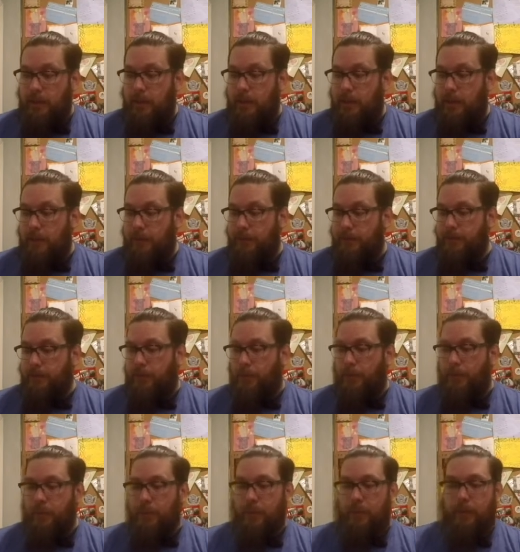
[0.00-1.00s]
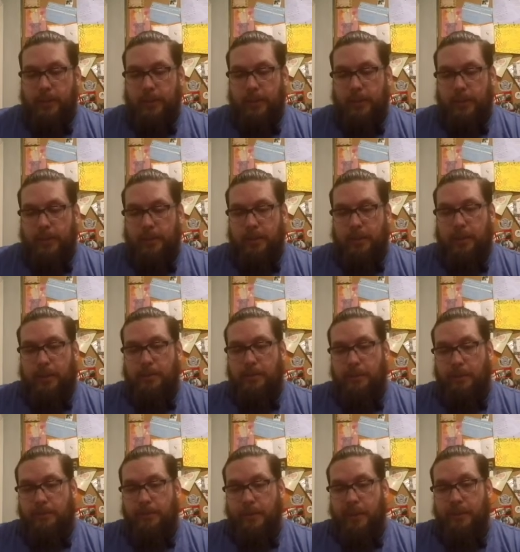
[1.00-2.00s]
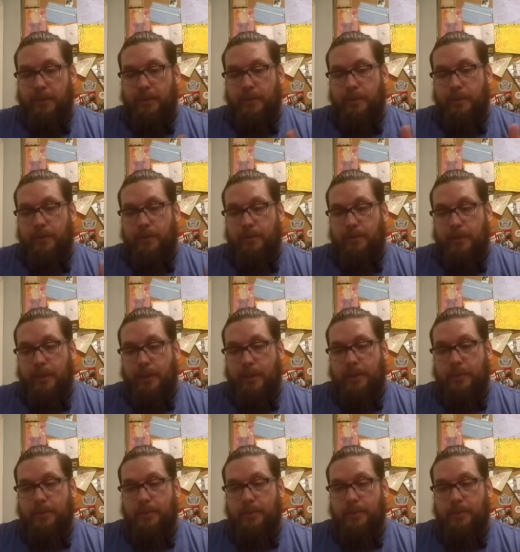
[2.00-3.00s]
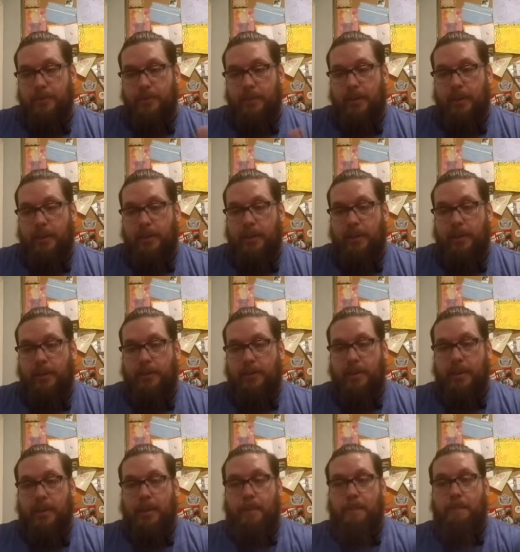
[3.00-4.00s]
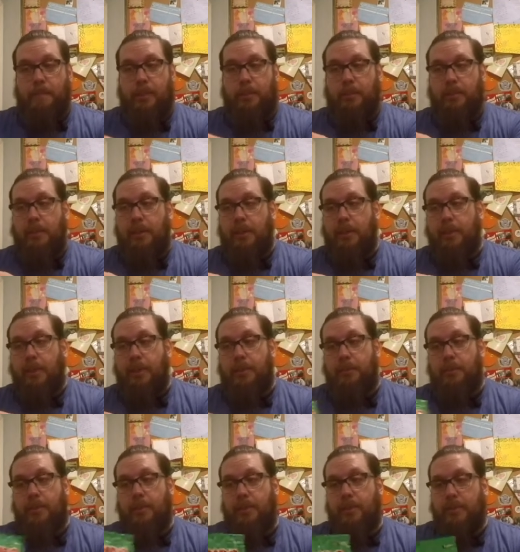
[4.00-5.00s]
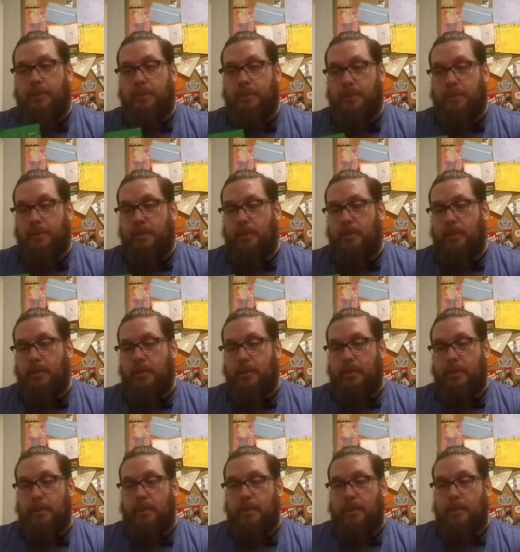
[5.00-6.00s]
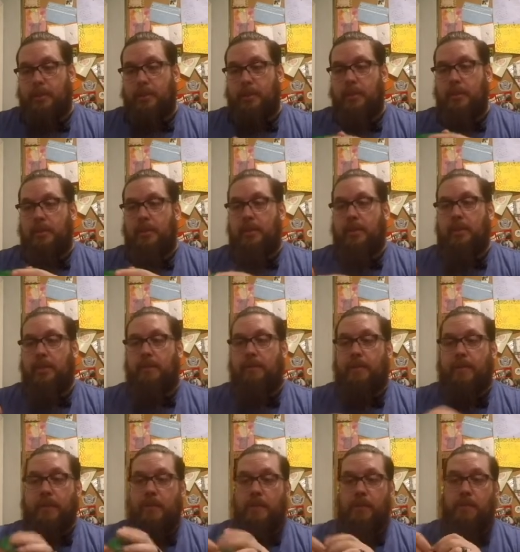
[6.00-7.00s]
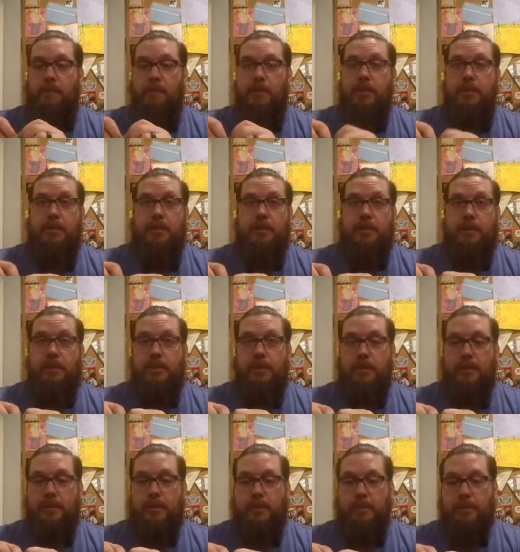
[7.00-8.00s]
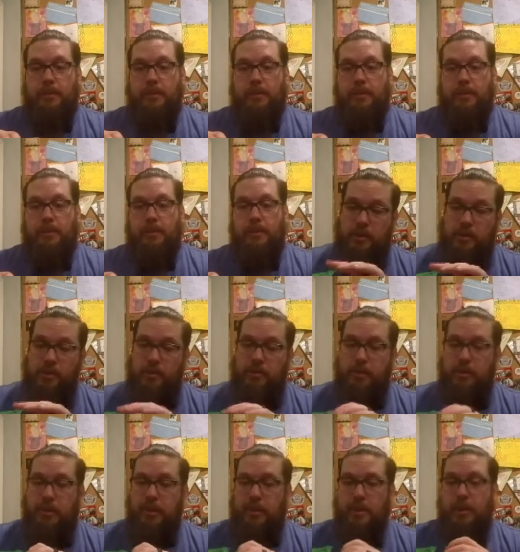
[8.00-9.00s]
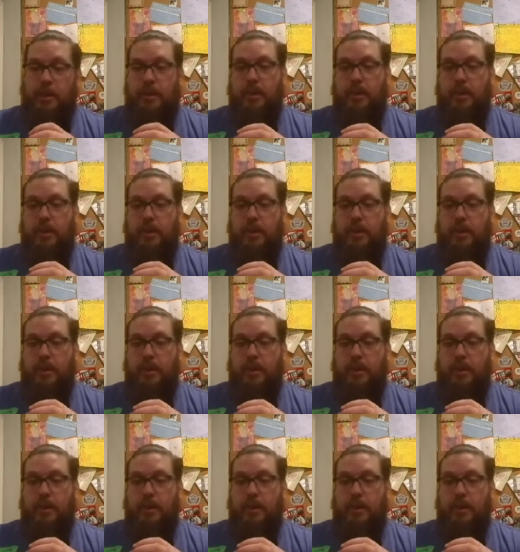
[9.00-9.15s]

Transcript: they look. Looks like there's like three flavors. There's a red, there's a green, and there's like a multicolored one. Let's see if I can open this easily. Try